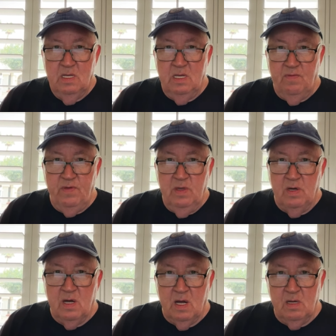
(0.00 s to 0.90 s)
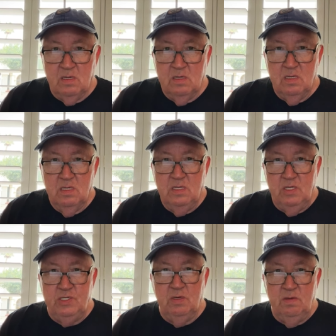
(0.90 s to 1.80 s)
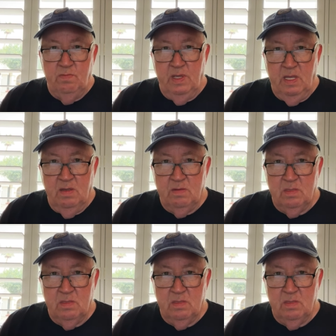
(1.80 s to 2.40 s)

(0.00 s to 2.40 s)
And if you are, you shouldn't be.